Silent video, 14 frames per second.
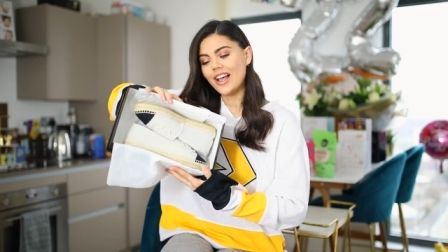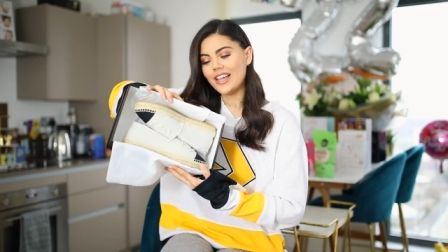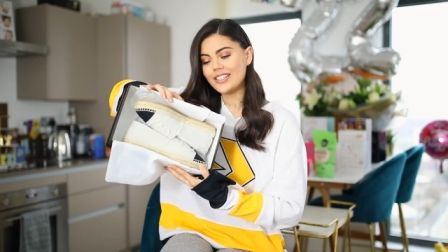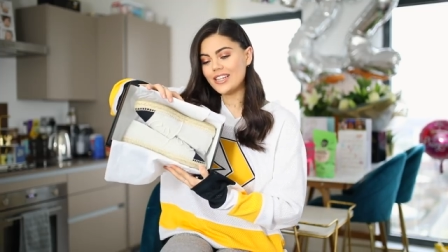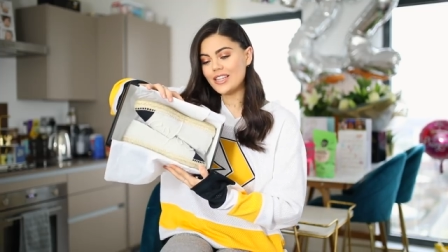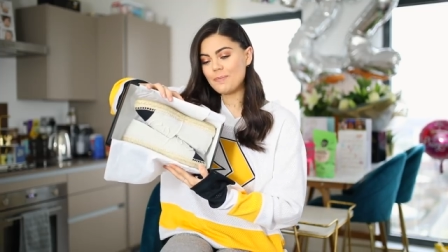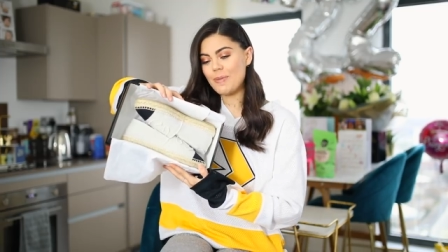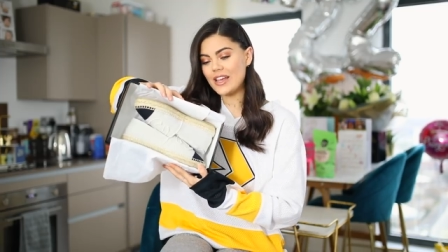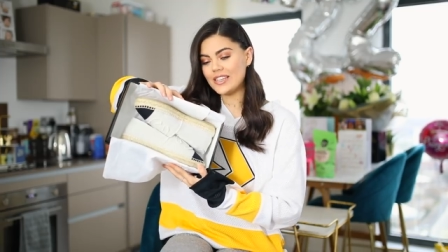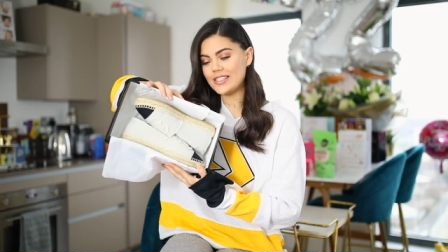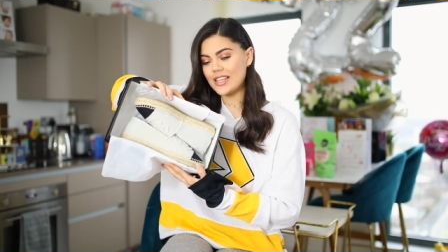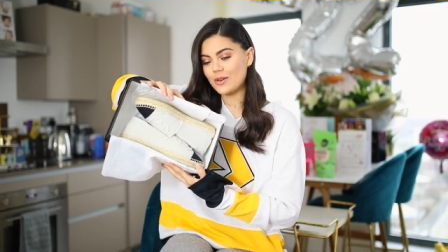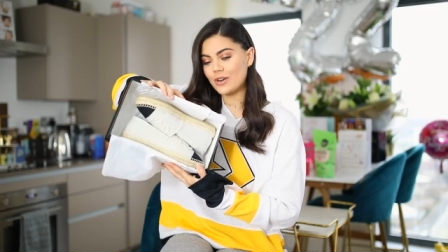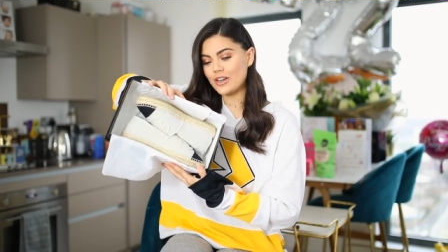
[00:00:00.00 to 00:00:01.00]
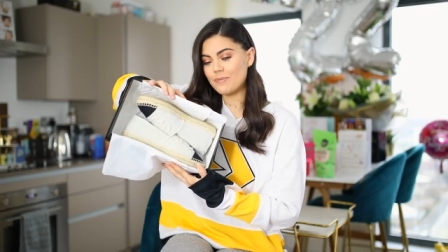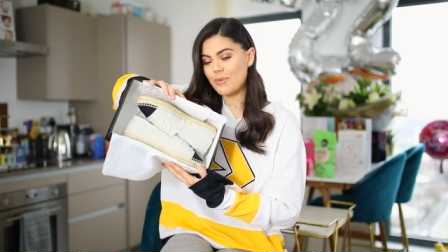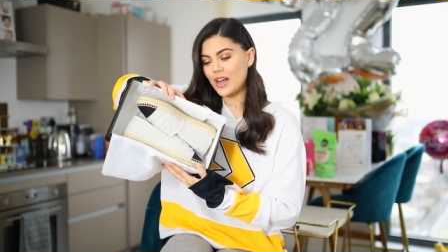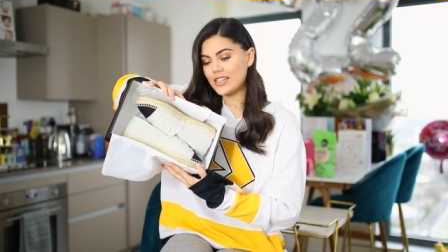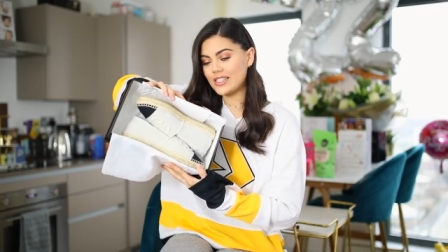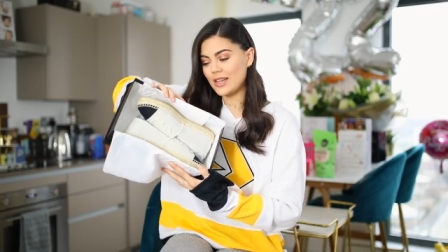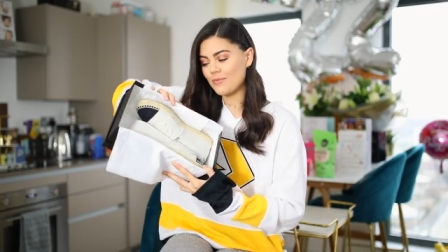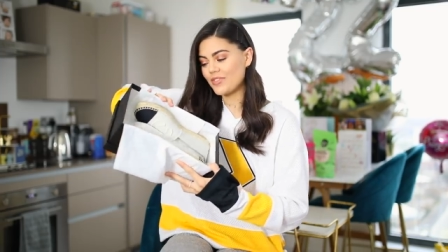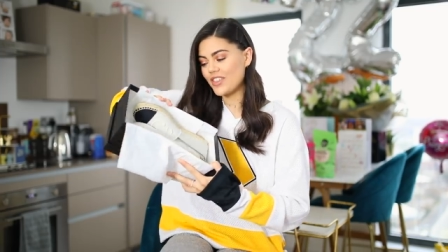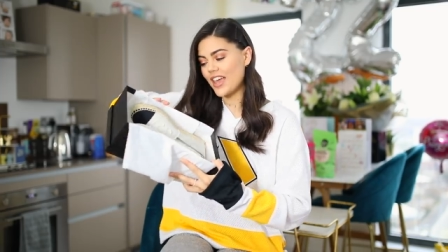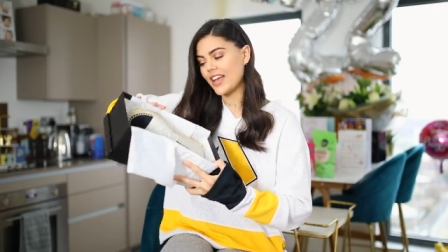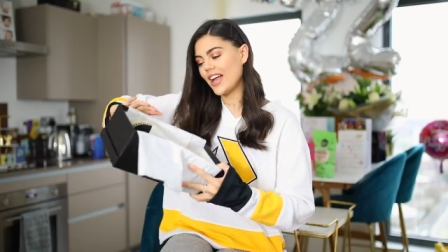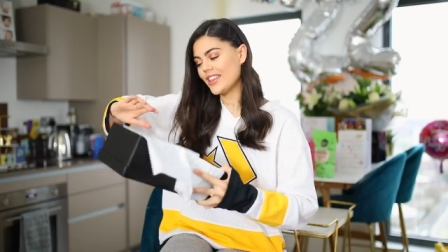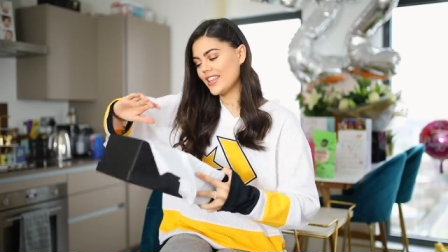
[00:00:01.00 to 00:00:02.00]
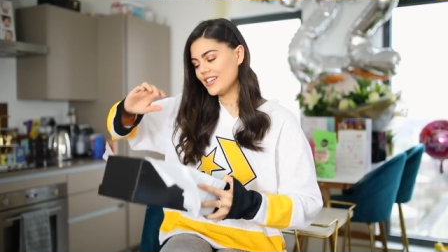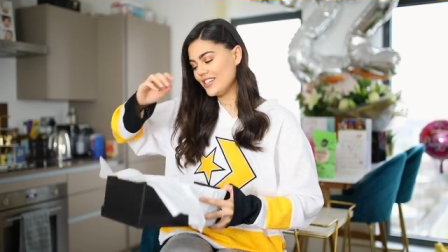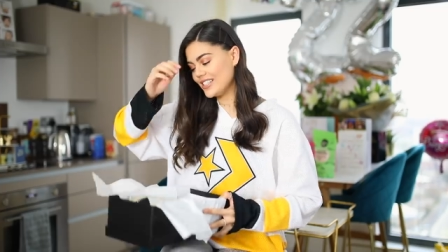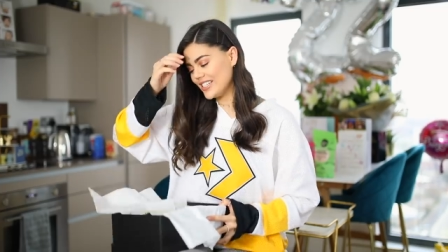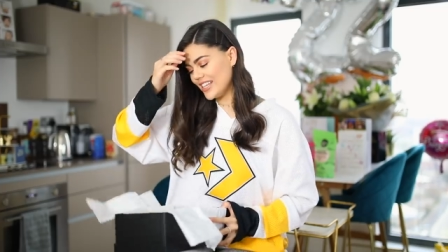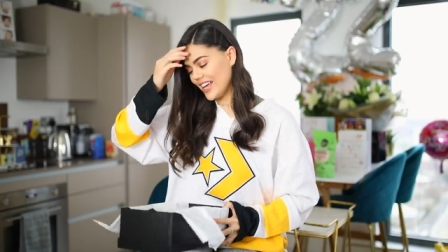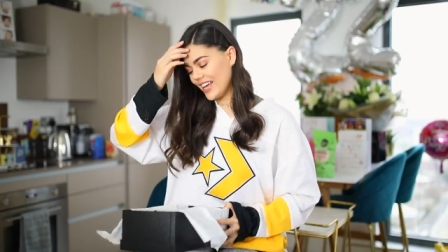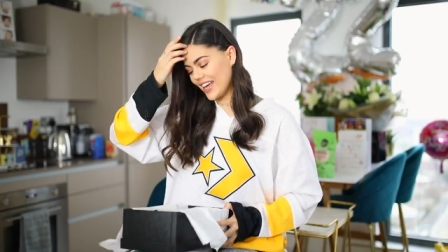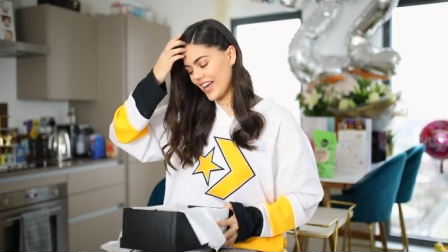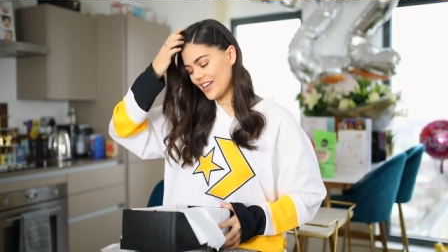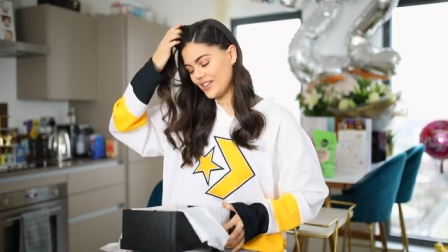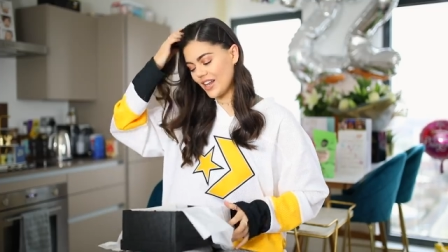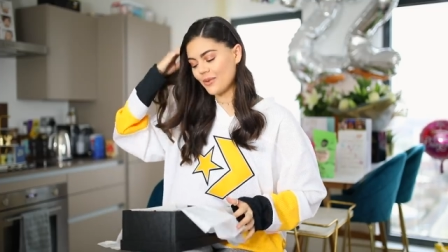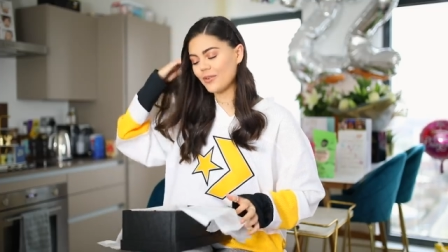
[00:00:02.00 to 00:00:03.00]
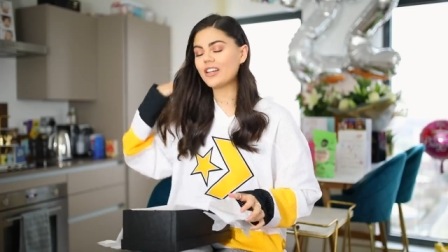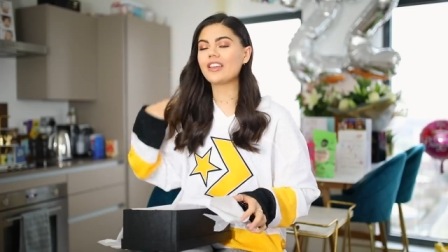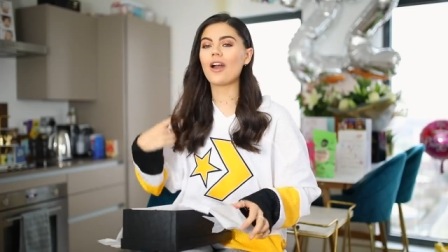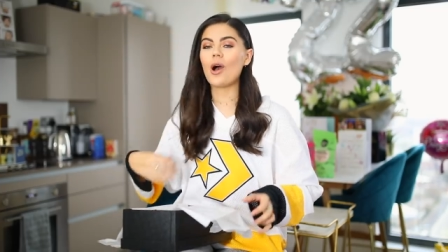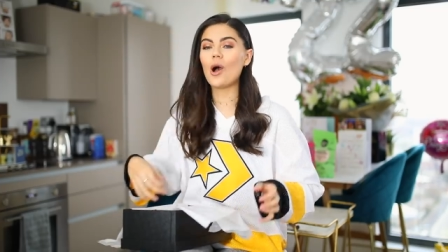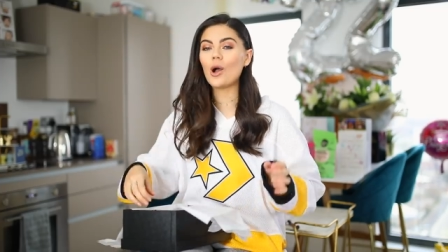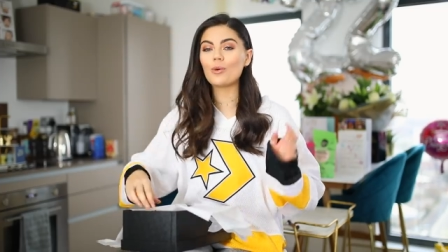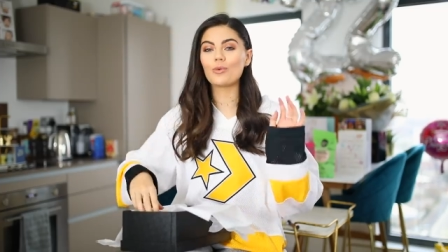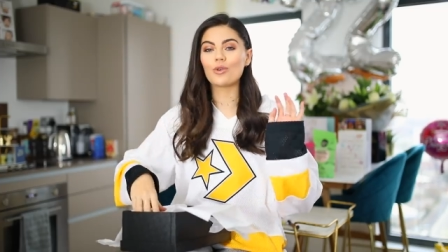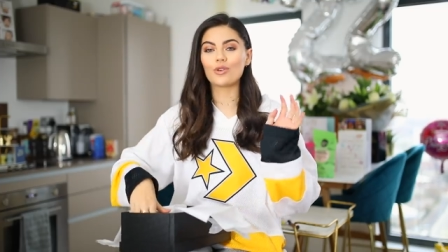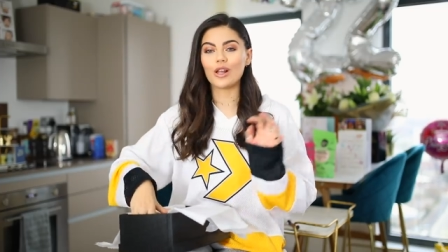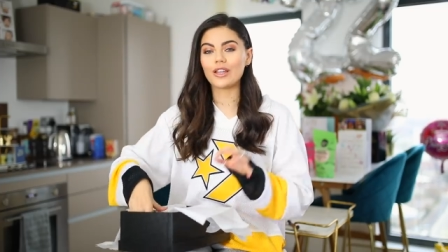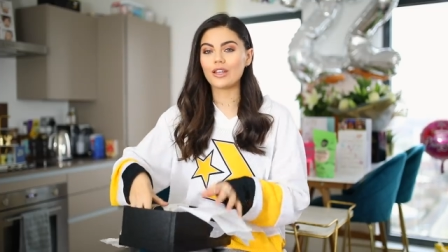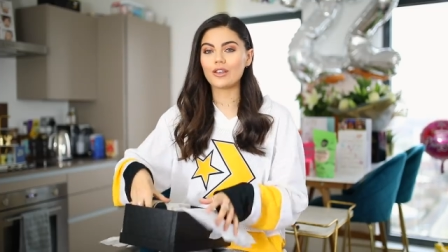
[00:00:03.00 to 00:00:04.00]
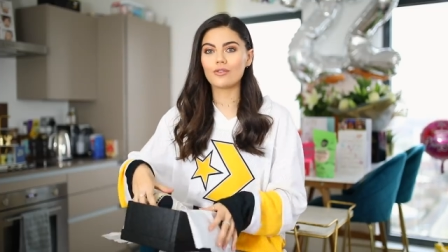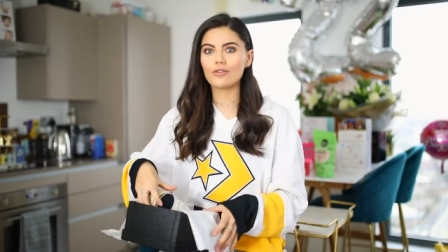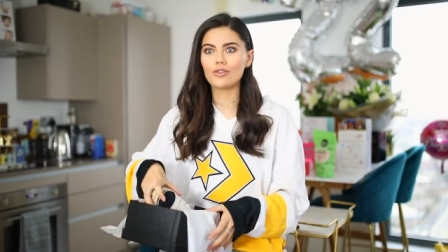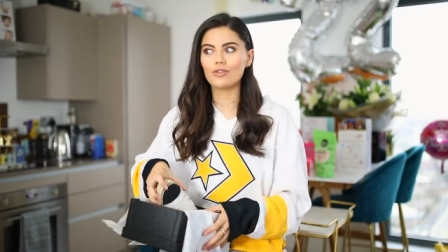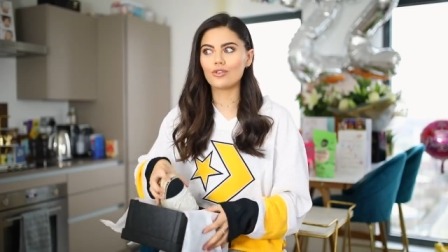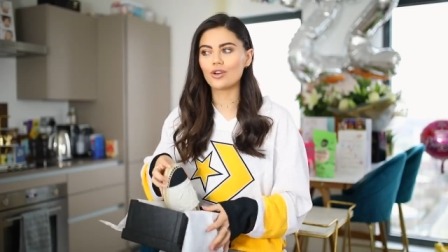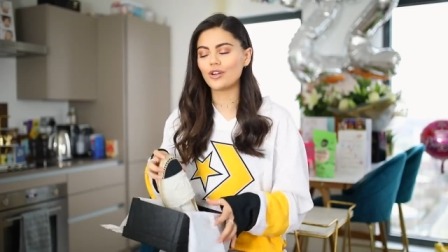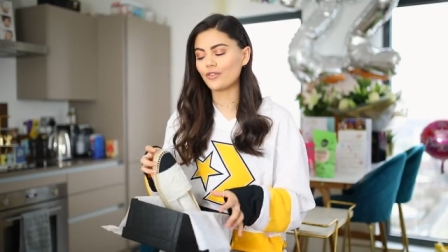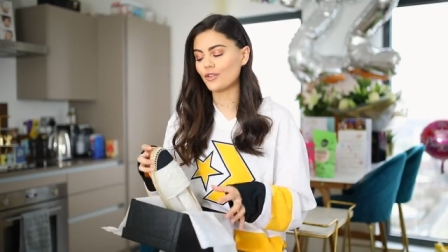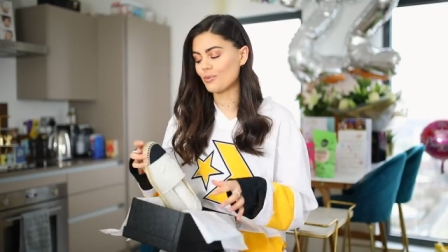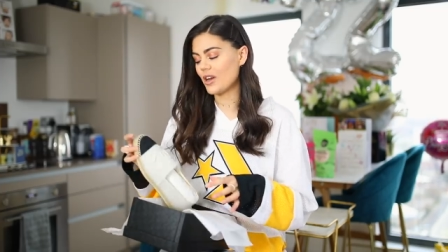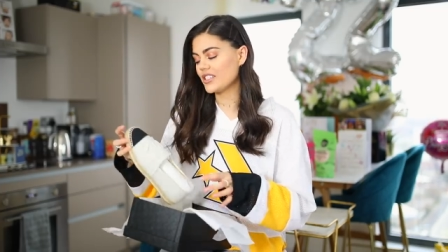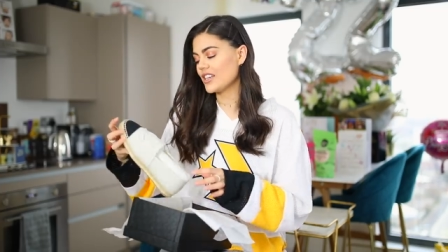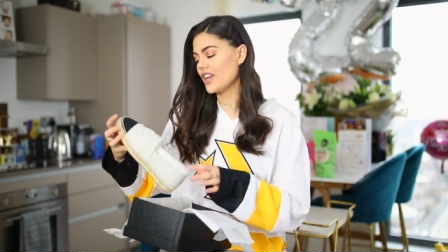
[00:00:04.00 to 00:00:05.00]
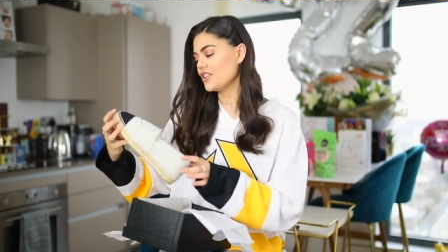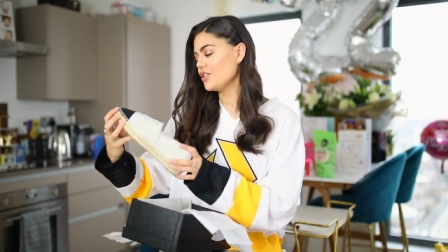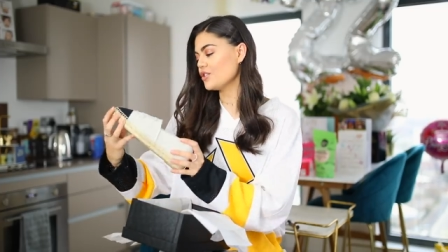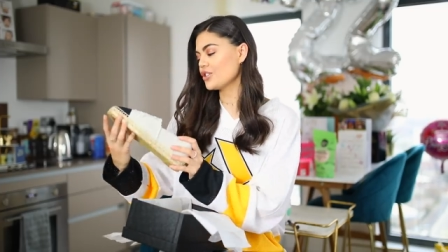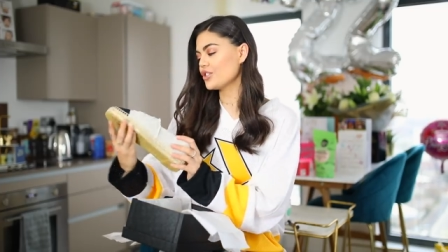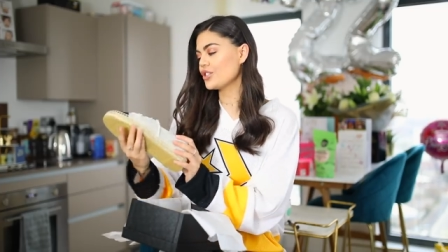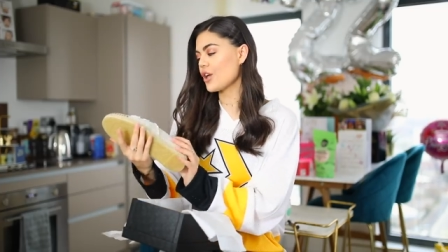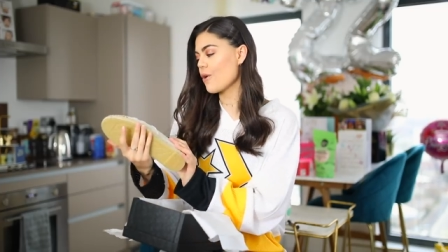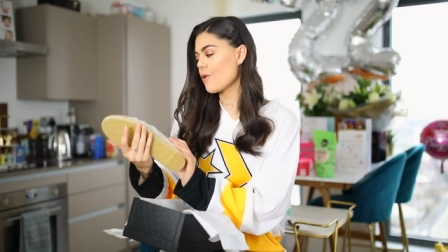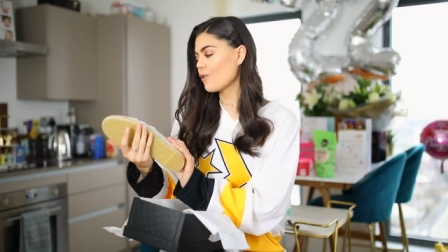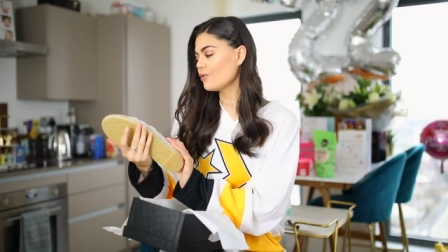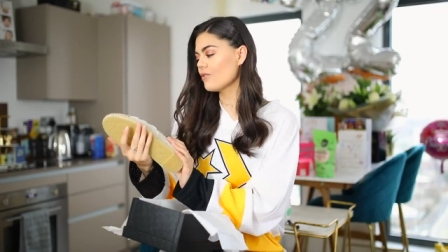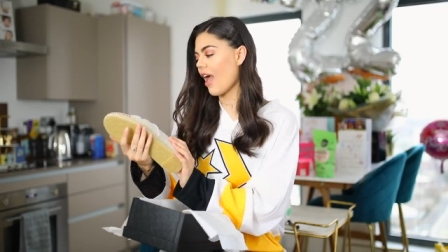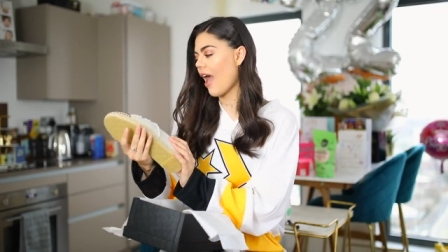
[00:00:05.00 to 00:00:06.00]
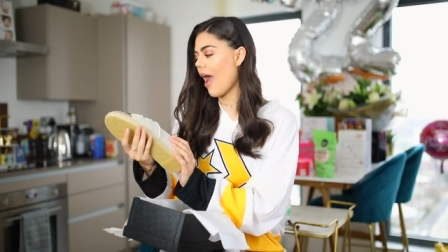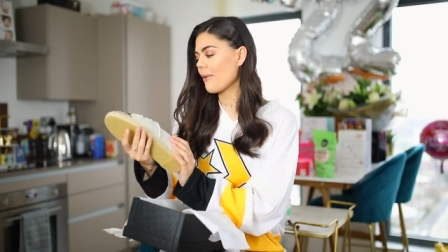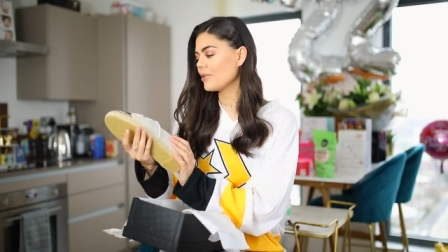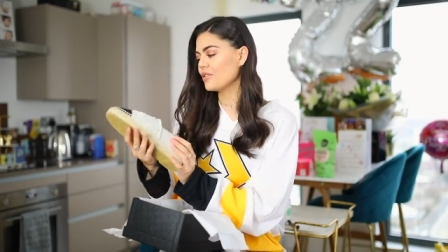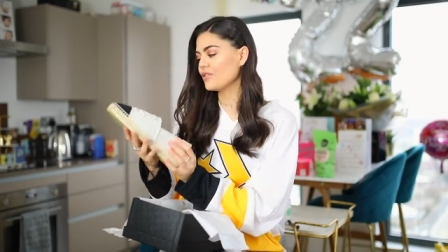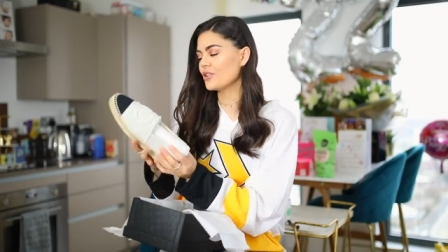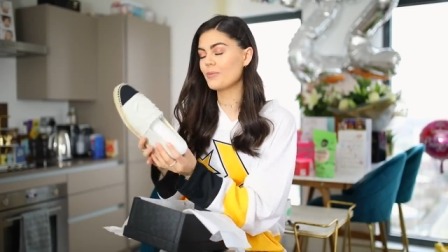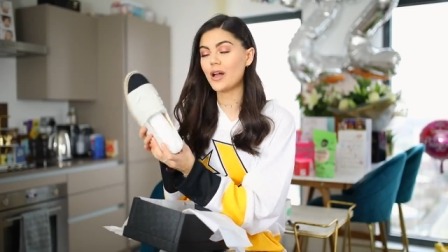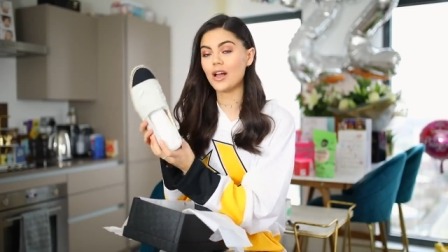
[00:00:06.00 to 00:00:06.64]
isn't it the best thing when you buy something and then you see it again, like when you get home, or like you've got it for a present and you're just so happy with your